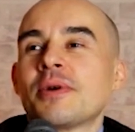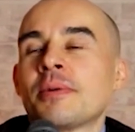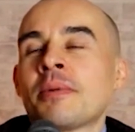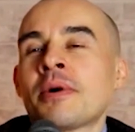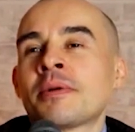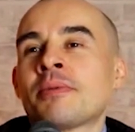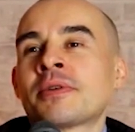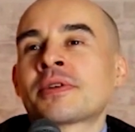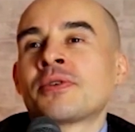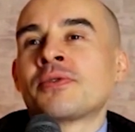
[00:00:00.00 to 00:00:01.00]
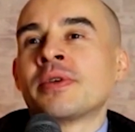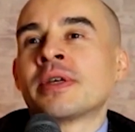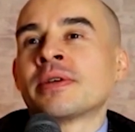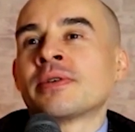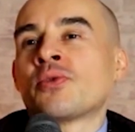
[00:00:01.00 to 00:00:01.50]
About about
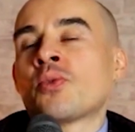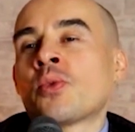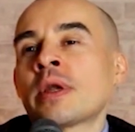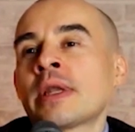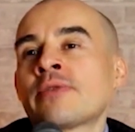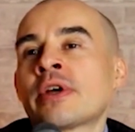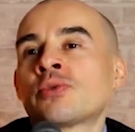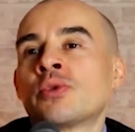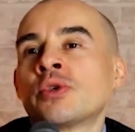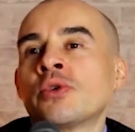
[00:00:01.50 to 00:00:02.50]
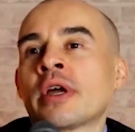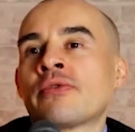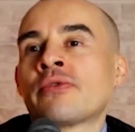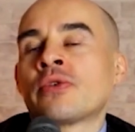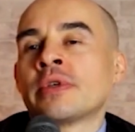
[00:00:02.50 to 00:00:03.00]
career, what advice would you
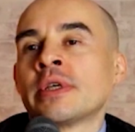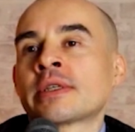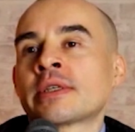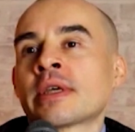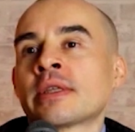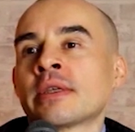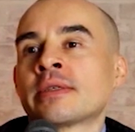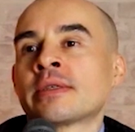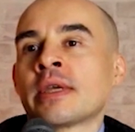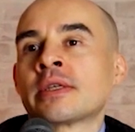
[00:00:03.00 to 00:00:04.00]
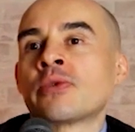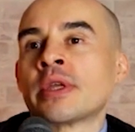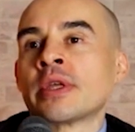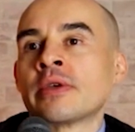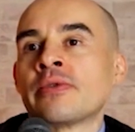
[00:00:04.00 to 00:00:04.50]
have for young scientists
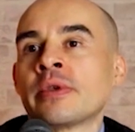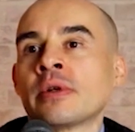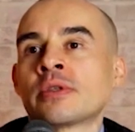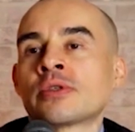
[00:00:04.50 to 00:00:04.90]
entering the field?